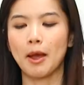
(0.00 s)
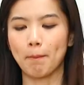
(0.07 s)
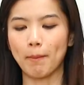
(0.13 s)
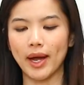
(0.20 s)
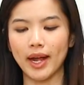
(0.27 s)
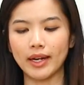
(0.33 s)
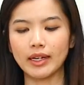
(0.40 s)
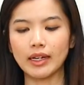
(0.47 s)

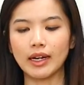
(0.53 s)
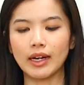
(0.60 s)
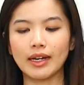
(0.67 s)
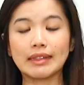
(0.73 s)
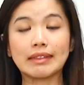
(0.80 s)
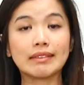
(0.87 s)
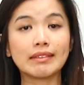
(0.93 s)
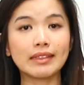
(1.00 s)
But
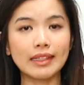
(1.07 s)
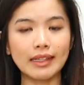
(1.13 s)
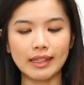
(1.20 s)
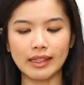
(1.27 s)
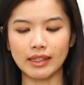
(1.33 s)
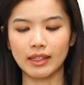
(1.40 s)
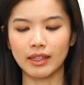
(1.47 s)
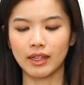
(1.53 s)

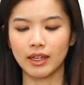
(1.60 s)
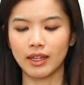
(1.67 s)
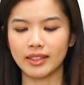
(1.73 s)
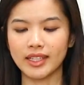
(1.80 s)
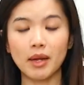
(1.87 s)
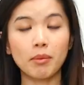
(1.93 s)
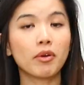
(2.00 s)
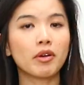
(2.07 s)
this
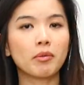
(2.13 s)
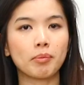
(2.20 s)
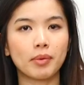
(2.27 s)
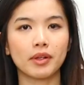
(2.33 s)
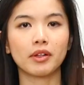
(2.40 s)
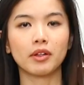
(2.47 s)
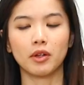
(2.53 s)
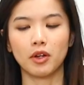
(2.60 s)
tamarind
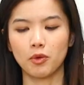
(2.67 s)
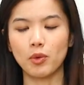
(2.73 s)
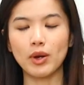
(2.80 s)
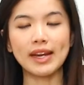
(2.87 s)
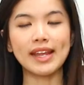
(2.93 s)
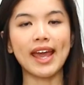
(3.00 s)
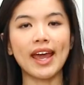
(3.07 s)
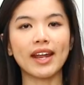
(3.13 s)
peel
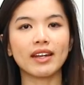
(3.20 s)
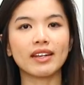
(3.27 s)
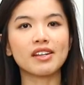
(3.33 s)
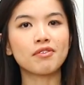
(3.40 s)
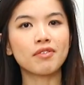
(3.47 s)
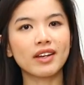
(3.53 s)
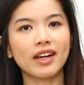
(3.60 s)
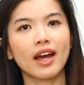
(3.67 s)
really add a
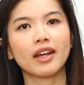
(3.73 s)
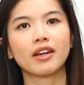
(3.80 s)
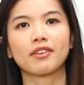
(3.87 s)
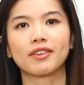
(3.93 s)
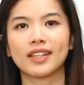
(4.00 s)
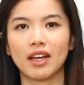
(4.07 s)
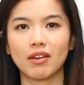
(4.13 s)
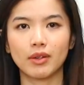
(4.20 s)
different kind of
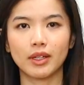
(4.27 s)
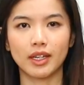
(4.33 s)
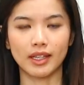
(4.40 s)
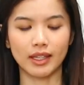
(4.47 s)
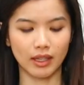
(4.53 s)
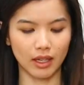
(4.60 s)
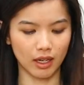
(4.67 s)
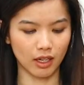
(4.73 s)

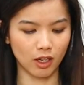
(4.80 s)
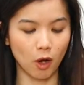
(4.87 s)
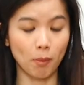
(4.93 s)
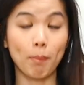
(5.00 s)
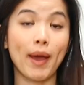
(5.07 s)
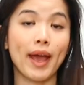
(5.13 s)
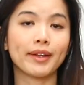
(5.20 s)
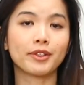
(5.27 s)
sourness
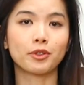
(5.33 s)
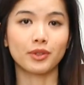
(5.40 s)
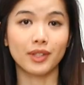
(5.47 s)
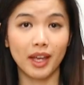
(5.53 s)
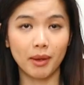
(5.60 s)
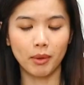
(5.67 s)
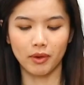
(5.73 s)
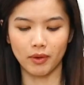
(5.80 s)
compared to
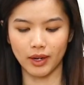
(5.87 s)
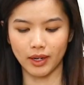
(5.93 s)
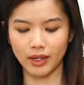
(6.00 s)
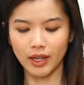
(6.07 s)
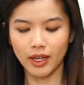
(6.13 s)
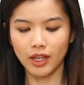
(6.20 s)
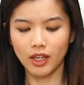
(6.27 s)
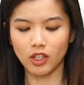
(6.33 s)
tamarind.
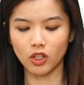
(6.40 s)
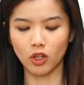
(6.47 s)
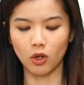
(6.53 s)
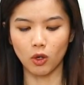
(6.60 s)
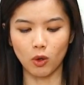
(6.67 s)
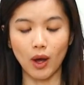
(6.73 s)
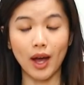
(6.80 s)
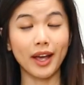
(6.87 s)

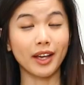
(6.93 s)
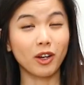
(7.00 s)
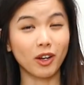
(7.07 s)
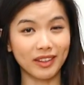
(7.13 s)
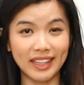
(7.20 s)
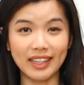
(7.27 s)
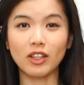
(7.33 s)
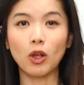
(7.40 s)
So I
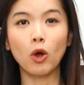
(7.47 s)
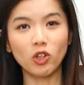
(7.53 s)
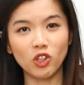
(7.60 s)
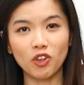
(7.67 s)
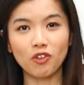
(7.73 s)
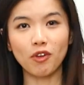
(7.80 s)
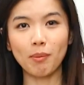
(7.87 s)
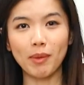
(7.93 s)
got this
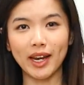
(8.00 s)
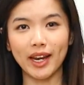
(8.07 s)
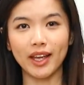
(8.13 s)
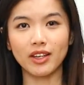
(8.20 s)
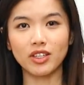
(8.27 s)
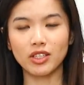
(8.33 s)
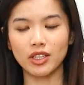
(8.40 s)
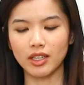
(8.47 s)
also from
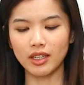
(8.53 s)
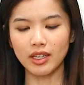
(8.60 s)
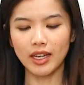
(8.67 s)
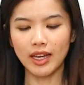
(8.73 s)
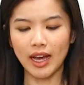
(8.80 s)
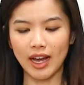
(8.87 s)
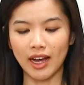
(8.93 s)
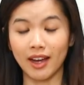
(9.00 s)
Malaysia,
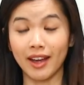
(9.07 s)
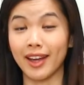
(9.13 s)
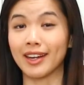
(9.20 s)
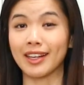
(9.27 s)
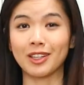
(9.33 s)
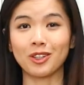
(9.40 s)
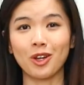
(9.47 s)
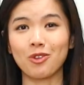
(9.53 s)
and
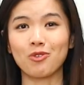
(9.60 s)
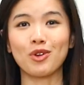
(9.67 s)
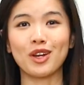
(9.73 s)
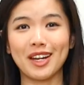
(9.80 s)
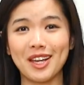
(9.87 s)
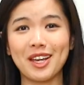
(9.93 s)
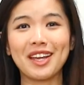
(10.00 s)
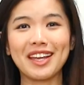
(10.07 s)
it's not
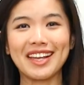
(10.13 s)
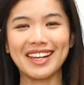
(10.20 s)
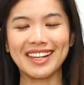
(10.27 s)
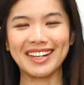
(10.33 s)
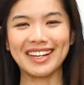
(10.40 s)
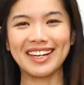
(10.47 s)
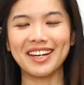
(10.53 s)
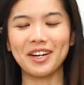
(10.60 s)
really
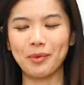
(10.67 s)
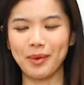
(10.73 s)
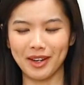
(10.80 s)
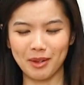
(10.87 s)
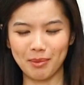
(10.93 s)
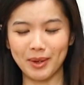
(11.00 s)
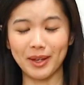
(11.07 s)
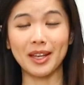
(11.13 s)
easily
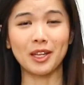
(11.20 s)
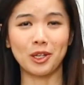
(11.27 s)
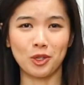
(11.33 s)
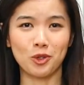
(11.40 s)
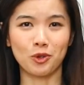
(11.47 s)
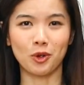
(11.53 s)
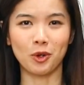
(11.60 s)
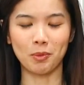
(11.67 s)
available in
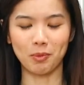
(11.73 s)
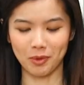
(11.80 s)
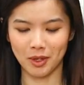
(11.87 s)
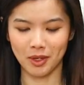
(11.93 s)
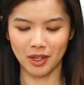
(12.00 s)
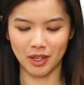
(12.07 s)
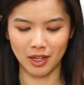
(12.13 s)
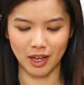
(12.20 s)
Europe.
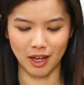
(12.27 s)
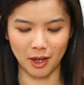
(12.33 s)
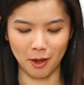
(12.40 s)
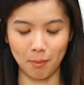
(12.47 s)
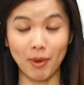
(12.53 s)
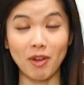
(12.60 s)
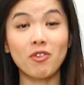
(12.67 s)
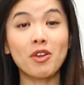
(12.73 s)

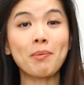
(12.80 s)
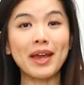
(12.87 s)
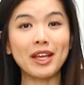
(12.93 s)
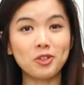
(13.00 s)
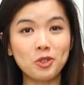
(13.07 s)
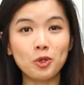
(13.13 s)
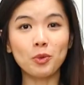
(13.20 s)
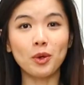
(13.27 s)
But we
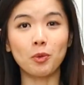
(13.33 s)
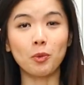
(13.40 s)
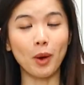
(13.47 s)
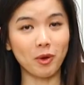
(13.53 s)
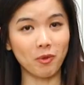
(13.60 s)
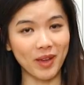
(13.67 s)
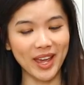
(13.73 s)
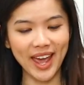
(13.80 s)
make do with
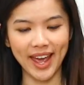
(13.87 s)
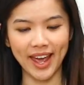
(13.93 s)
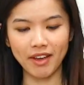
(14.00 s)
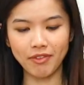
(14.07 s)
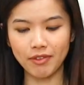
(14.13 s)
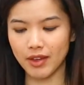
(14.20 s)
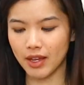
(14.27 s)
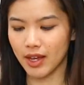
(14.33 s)
what we
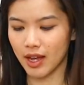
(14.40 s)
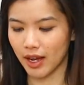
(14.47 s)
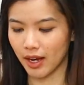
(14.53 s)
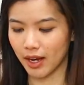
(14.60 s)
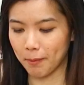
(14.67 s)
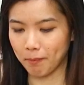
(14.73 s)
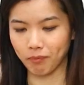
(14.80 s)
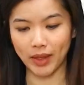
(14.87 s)
have.
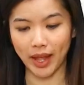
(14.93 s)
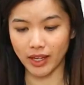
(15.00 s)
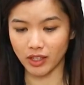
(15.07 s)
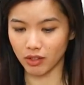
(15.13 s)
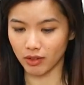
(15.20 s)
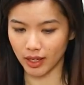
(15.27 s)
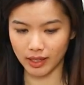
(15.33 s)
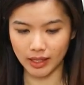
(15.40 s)
As
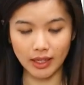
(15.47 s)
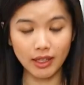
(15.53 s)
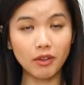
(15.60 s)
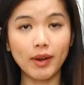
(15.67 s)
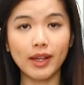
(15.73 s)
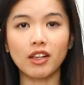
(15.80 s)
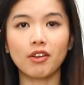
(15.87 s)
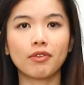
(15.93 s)
you can see, the
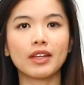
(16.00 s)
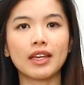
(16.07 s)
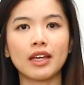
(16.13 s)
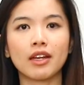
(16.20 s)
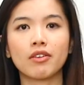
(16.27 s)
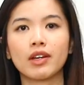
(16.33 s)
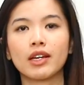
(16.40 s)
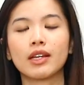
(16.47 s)
rest of the
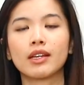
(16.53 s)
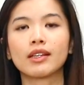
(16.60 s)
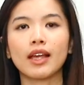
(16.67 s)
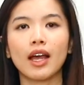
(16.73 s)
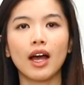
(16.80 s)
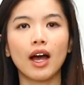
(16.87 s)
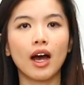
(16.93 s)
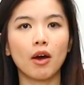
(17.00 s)
ingredients
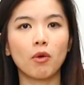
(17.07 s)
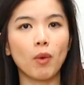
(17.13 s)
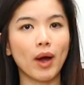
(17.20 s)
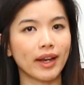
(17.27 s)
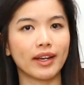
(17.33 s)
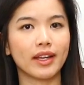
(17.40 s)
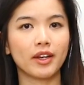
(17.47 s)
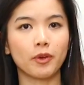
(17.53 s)
are
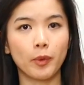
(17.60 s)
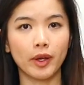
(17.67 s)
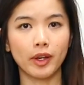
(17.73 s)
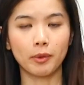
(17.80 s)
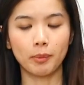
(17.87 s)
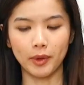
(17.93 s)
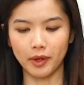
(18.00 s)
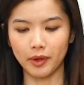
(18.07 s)
widely
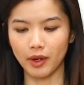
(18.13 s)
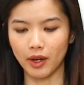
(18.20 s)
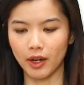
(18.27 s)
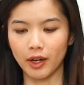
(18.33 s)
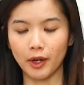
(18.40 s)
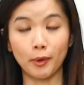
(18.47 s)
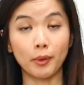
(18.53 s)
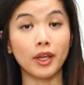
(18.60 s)
available
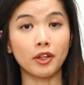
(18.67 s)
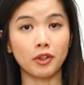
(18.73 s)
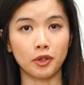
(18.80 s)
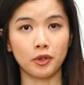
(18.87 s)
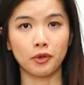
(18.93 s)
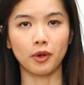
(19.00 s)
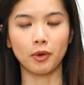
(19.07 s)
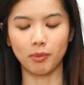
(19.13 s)
in
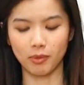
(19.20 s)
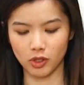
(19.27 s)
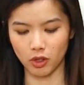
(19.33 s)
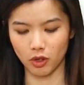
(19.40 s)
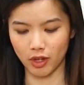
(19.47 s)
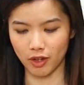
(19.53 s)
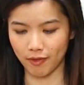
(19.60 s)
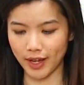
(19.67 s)
Europe.
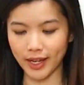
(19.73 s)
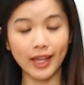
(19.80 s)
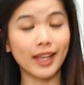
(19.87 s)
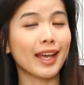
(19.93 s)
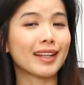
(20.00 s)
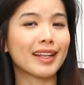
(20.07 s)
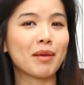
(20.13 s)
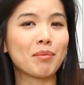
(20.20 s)
So if I can
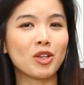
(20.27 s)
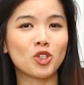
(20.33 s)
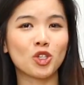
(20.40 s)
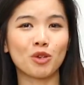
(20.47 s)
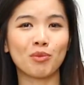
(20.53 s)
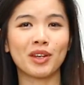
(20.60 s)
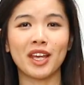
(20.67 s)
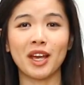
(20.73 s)
get them in
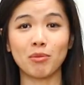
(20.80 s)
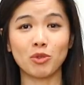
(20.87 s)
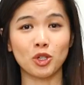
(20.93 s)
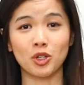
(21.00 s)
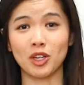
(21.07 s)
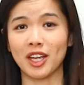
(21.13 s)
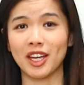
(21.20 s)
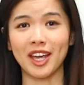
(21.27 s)
Germany, I'm
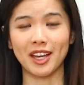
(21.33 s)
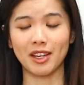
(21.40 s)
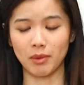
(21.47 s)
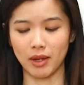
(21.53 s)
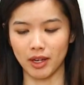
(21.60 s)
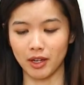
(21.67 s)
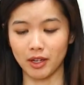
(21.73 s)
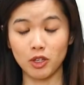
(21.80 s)
sure
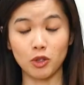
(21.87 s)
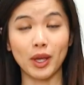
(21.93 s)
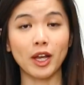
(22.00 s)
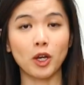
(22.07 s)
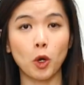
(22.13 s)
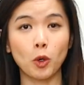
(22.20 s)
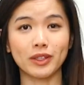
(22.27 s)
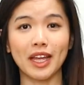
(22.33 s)
you can
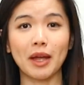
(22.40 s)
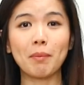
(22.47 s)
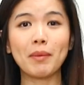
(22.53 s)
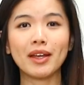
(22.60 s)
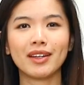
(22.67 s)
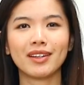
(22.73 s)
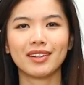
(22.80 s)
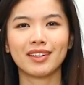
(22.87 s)
cook them
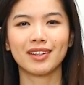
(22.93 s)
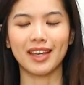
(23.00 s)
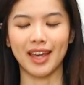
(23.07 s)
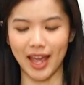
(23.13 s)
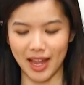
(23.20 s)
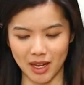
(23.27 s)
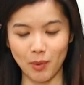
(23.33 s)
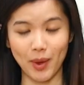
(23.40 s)

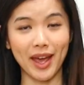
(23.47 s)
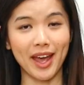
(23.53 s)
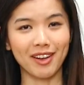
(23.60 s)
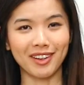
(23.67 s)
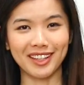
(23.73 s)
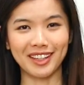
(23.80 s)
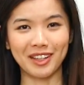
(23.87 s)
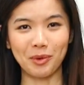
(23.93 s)
anywhere
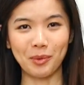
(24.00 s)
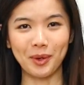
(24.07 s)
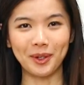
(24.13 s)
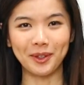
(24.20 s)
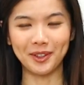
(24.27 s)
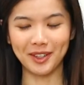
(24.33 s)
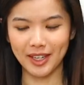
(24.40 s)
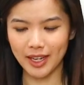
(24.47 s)
else in the
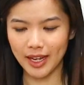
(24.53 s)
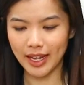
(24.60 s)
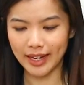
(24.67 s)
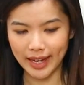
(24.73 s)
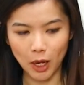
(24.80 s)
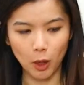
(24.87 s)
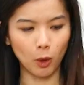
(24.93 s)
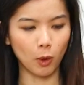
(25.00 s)
world.
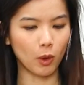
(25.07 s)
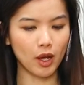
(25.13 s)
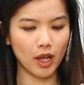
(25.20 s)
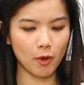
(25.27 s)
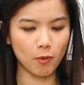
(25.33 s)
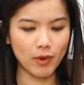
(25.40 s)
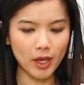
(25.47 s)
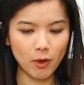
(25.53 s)
Now,
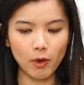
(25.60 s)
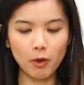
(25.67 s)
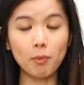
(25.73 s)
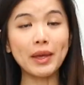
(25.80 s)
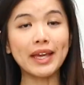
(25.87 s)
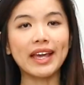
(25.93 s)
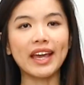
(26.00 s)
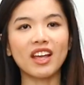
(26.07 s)
we will
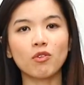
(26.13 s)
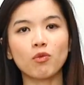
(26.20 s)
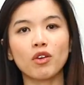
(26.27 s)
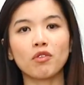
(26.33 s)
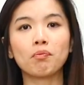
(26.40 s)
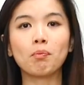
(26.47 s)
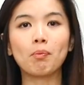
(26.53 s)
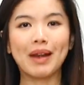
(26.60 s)
begin
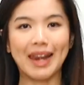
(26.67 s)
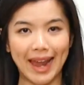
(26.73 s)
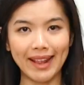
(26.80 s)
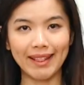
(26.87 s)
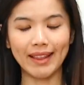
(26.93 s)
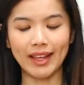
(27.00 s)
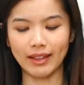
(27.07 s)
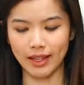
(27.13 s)
with
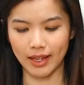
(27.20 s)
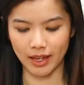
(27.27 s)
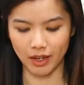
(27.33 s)
blending the